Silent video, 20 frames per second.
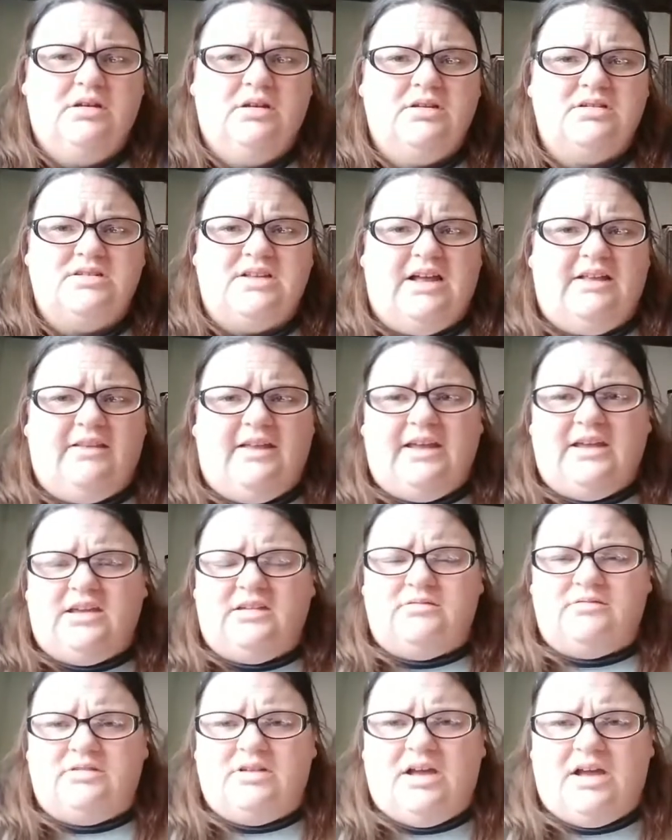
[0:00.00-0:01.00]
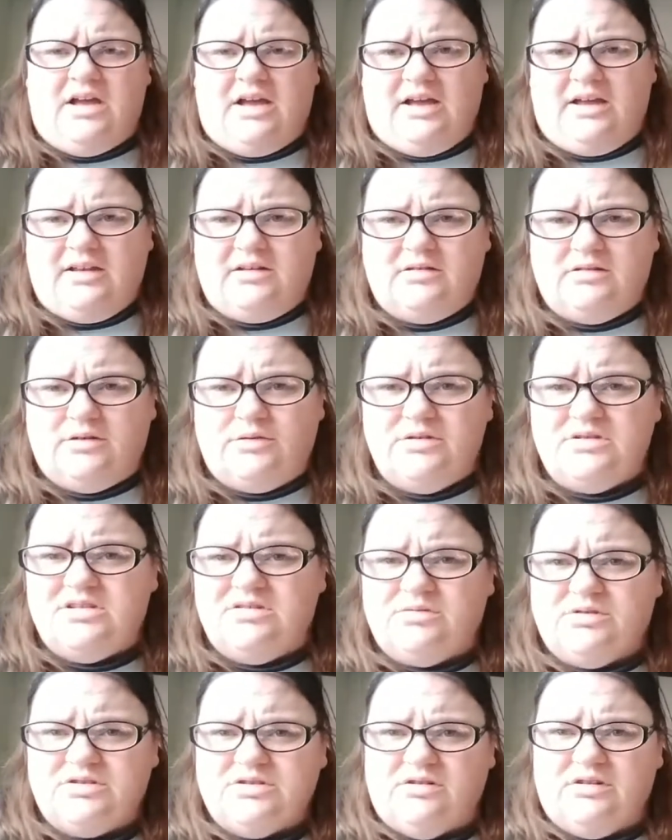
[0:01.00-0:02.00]
It's not like in
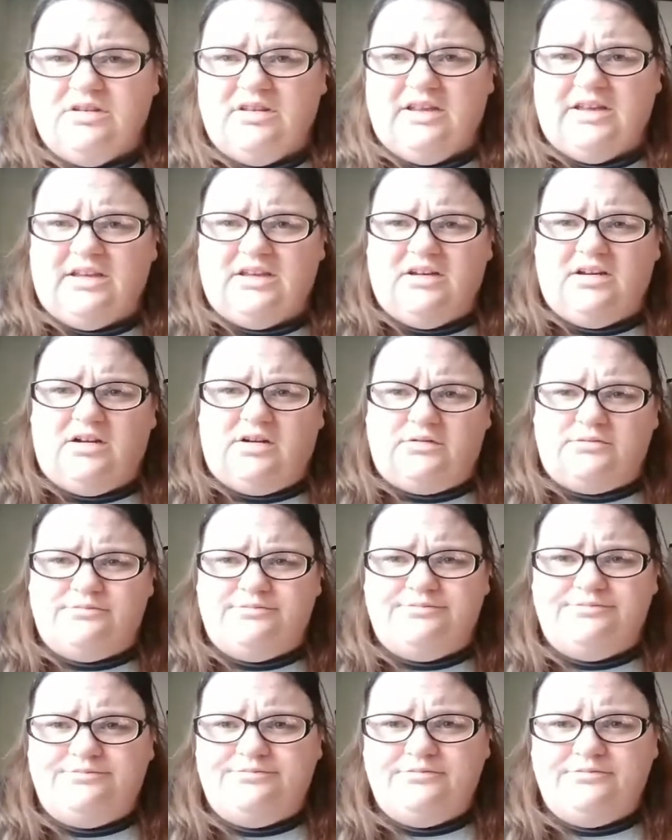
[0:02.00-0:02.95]
Lewiston where it's only like, no,